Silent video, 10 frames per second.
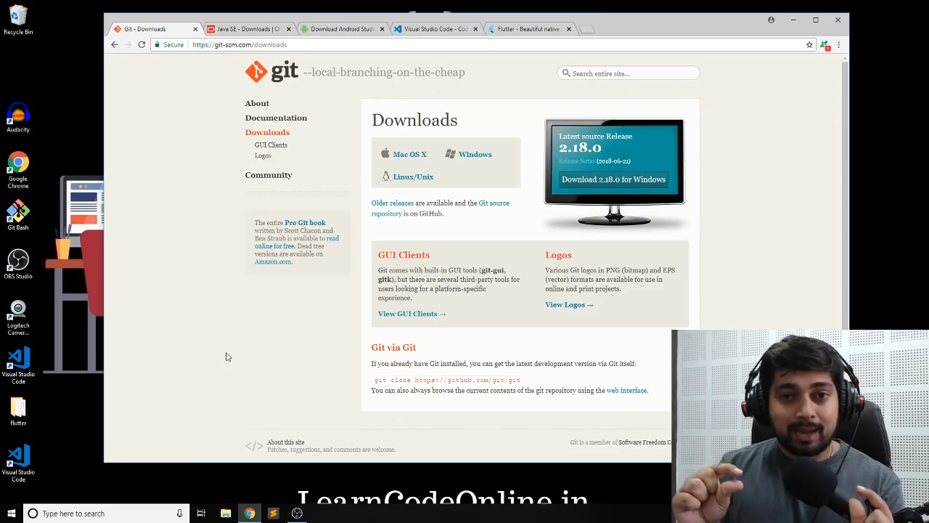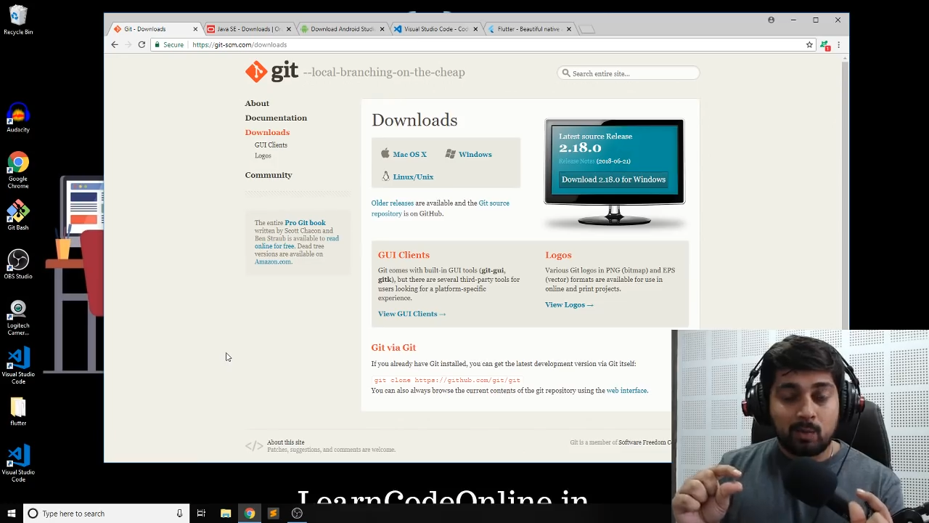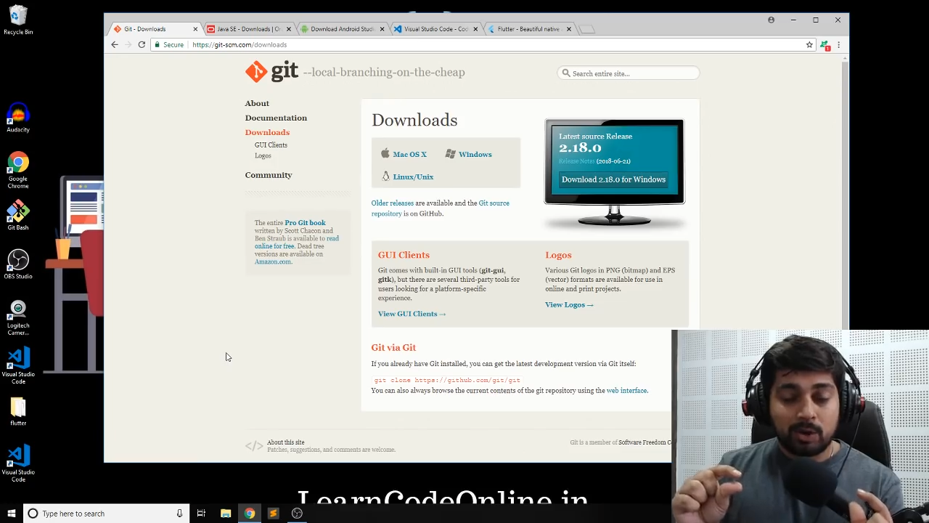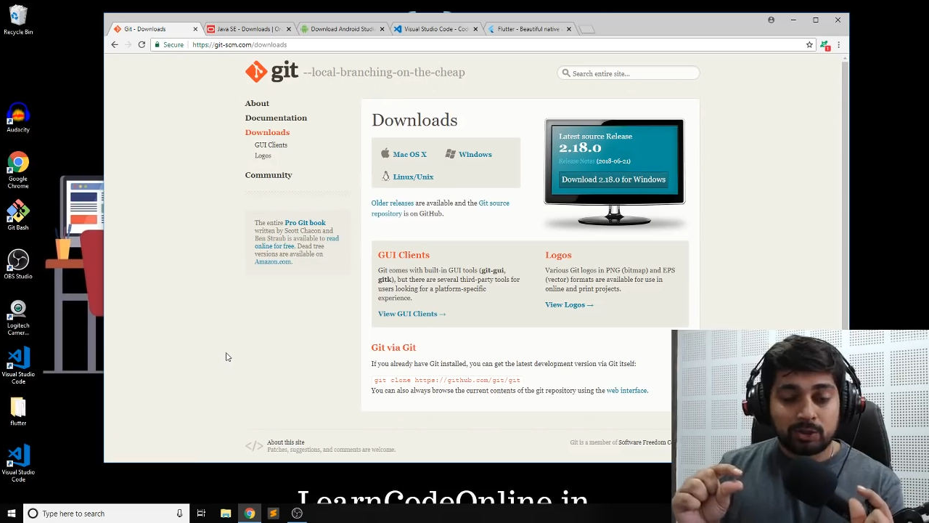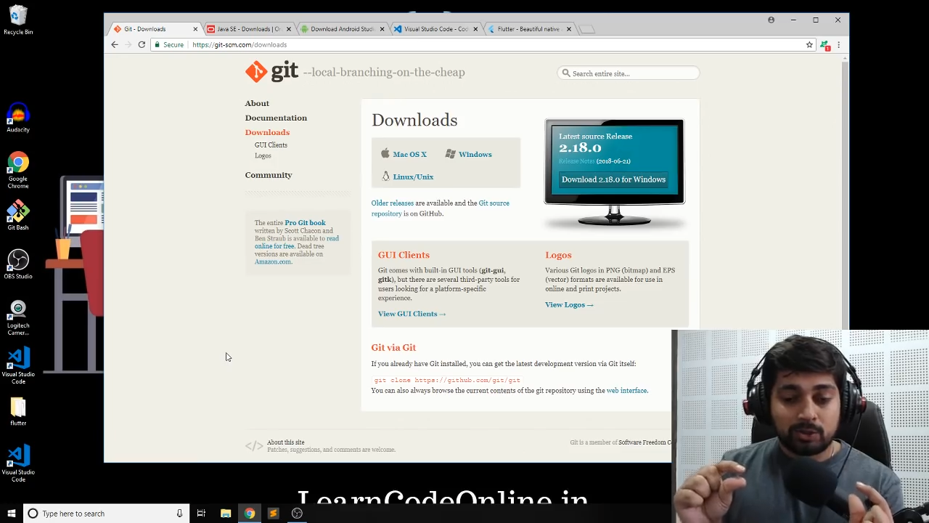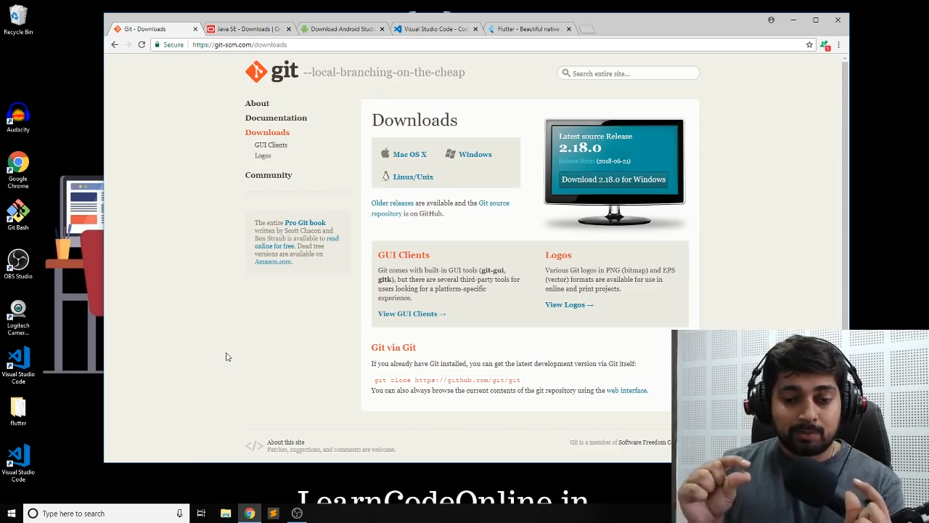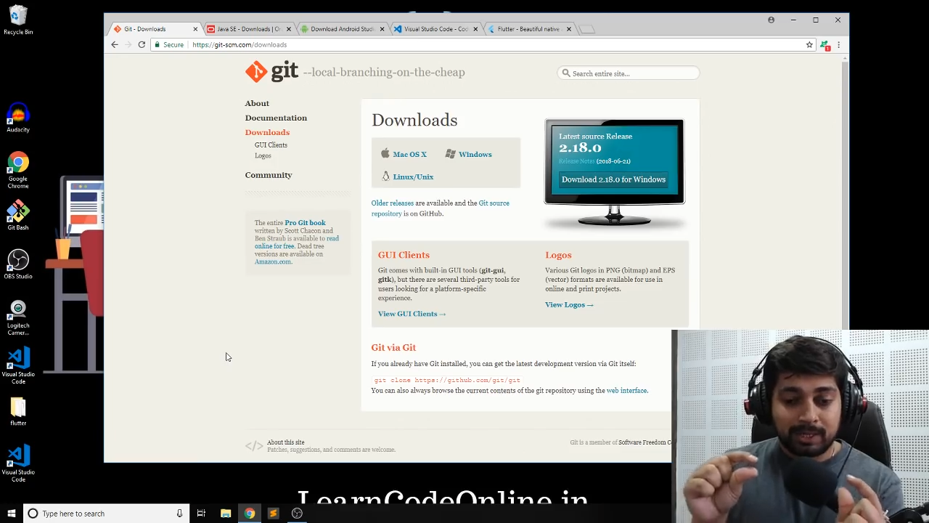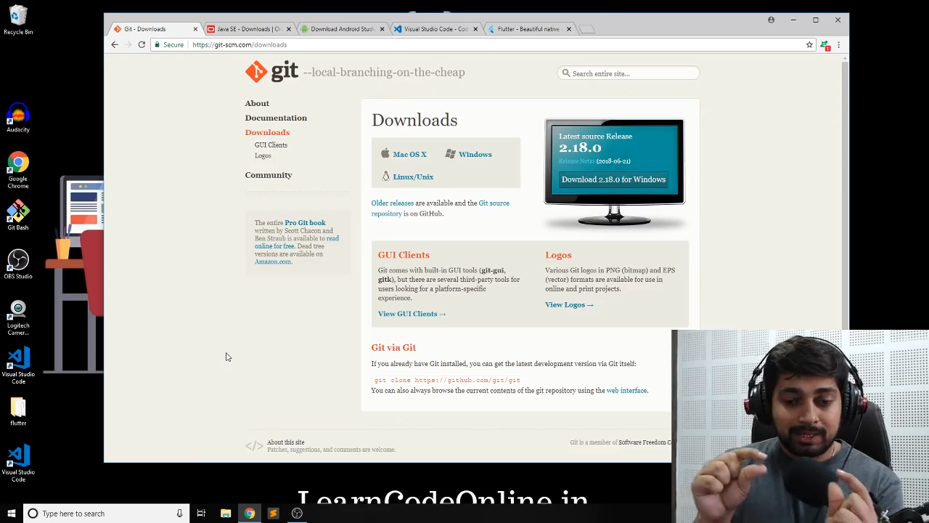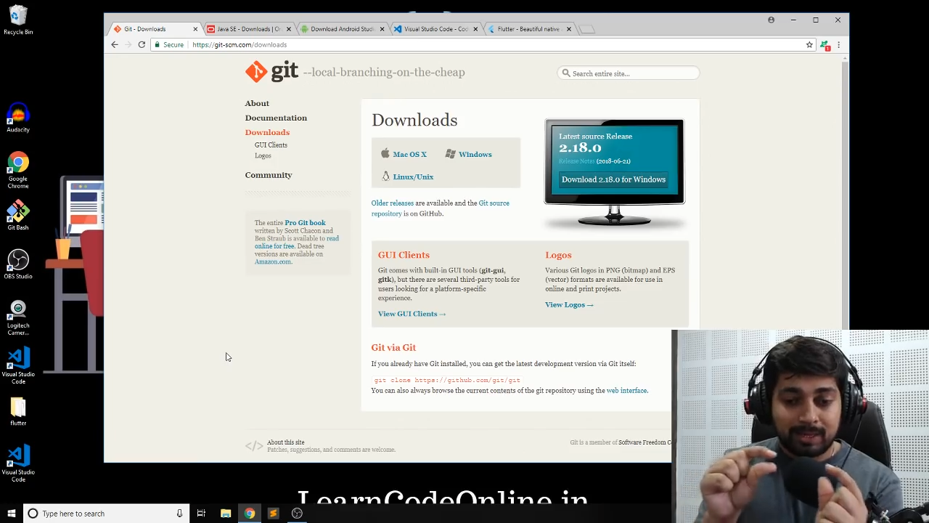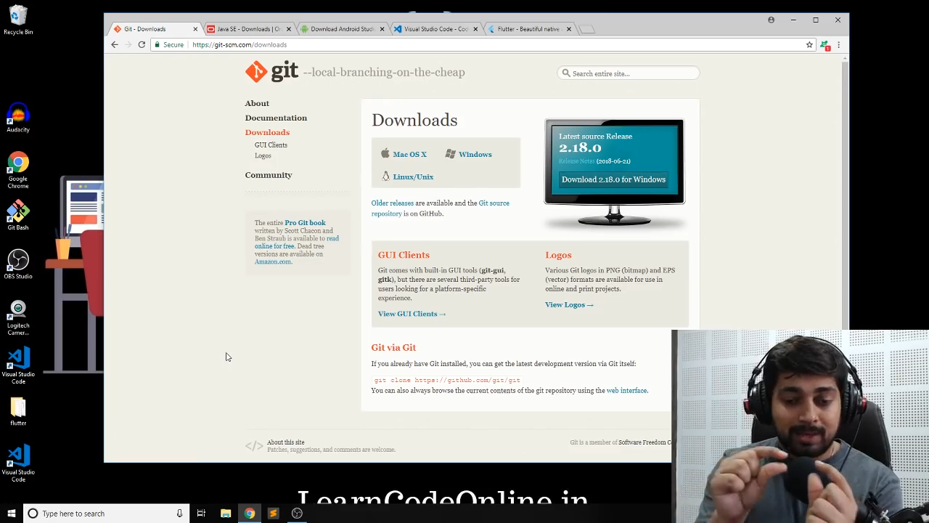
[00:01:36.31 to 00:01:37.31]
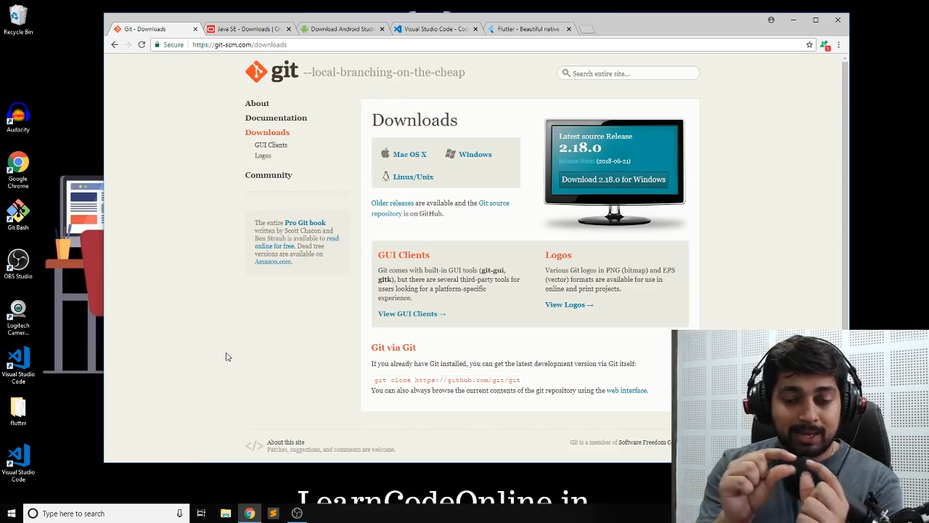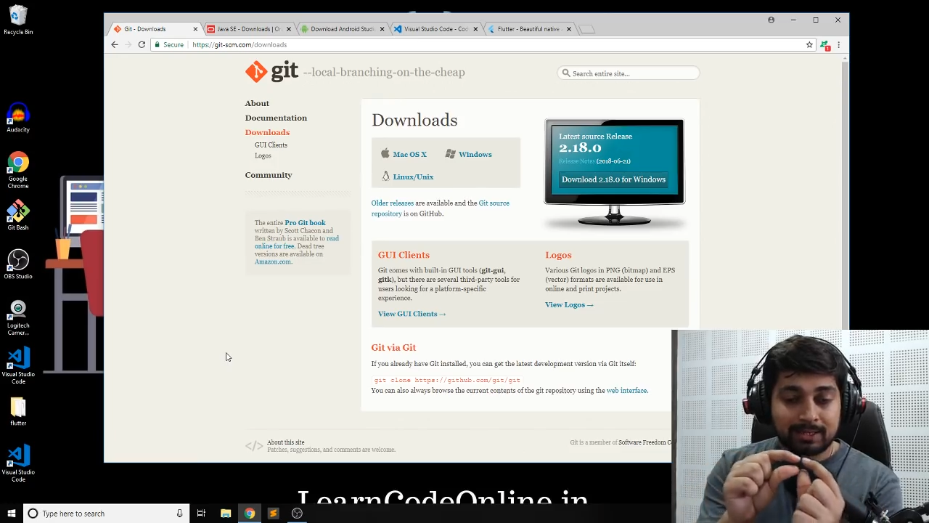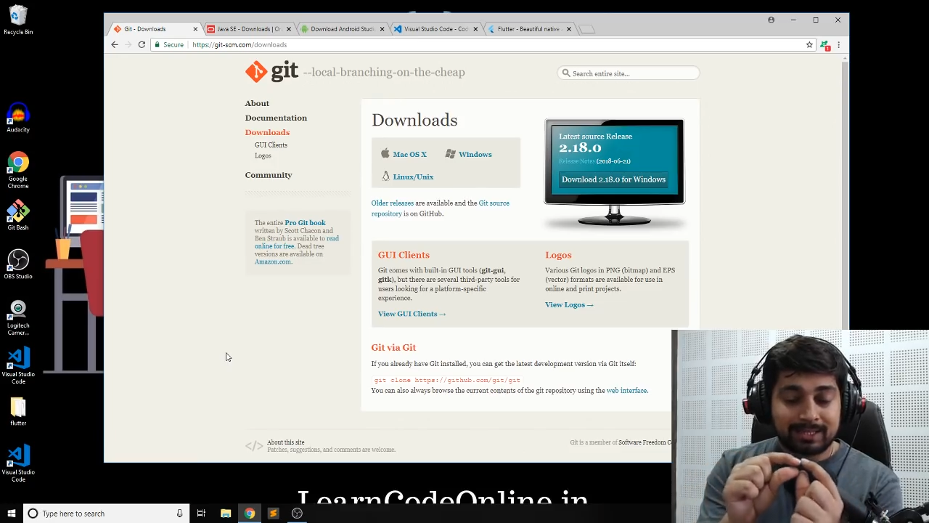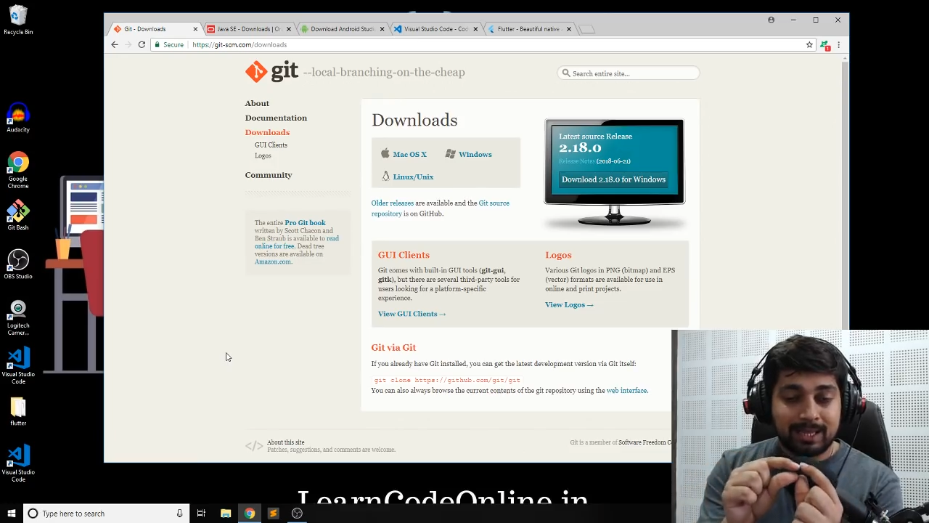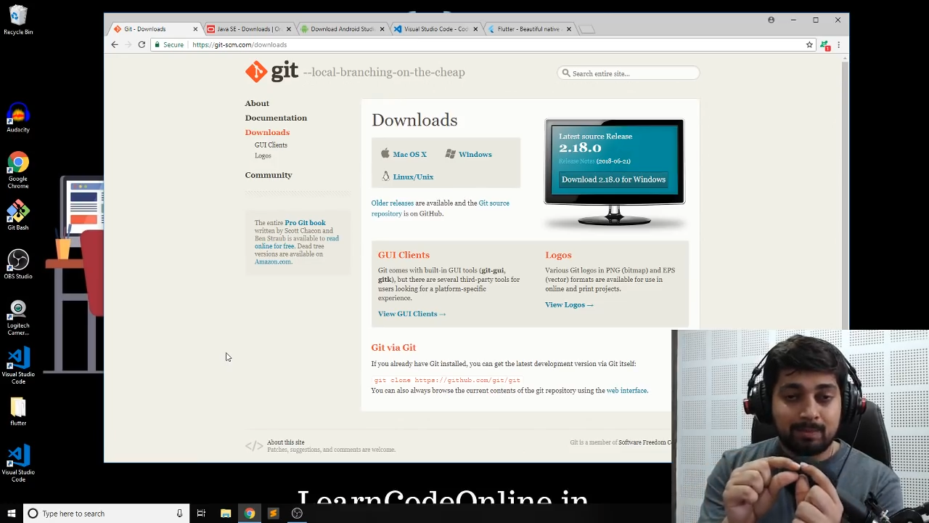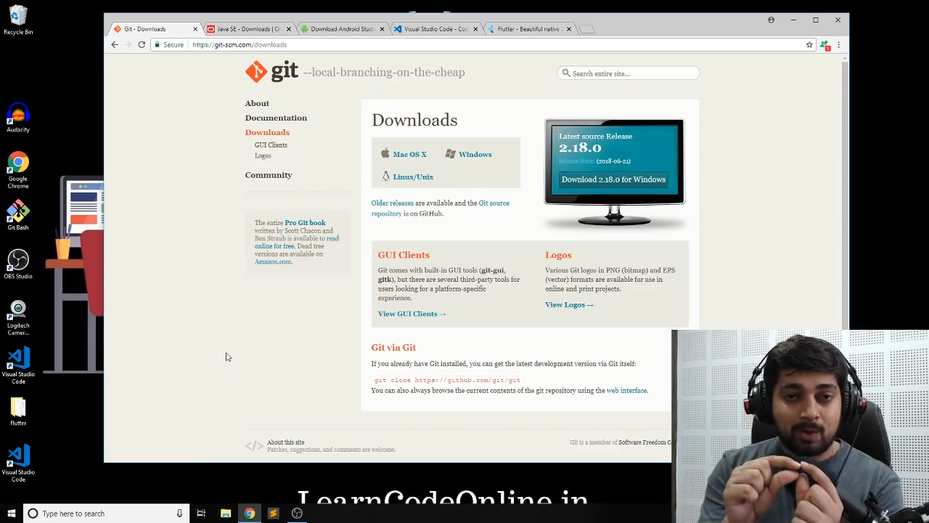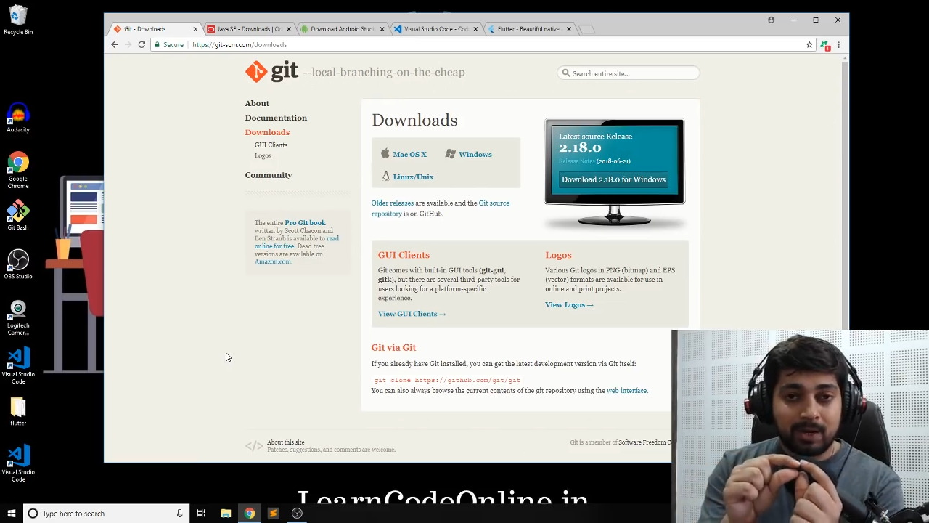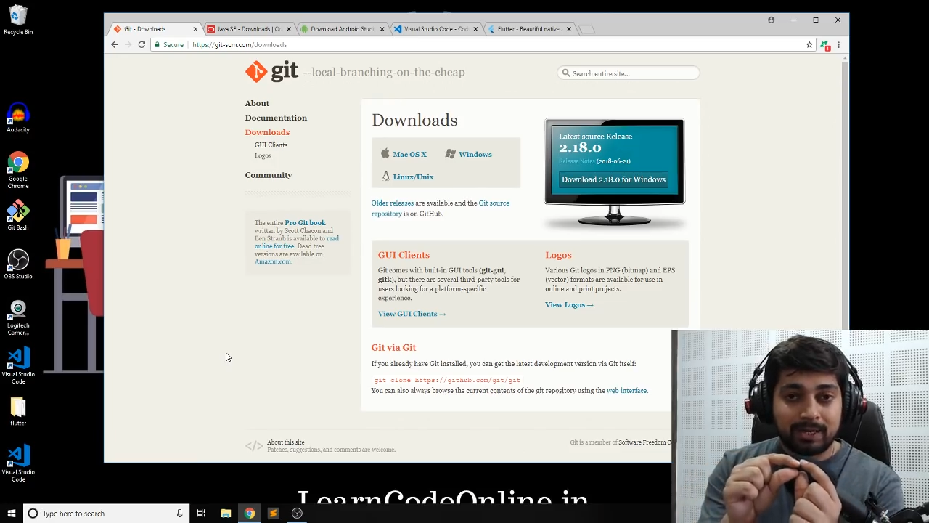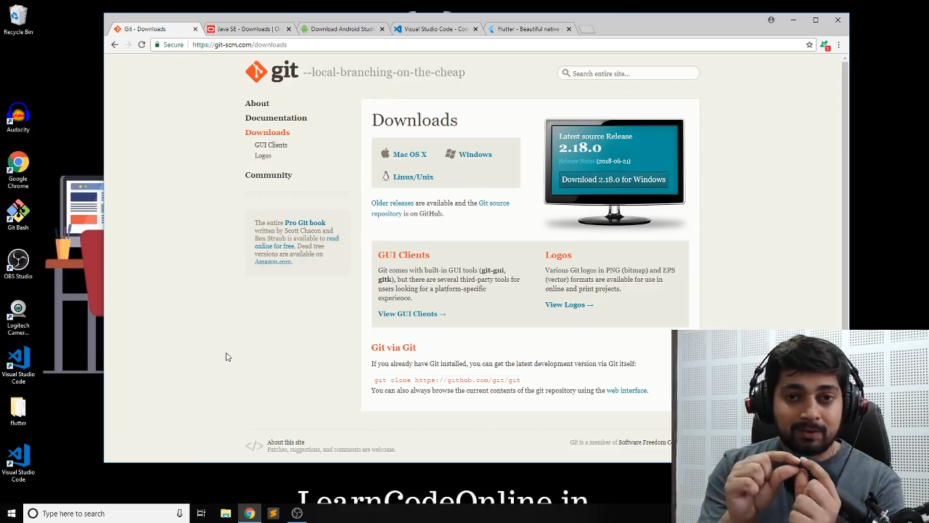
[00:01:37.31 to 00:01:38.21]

I want you to bring them at the same point,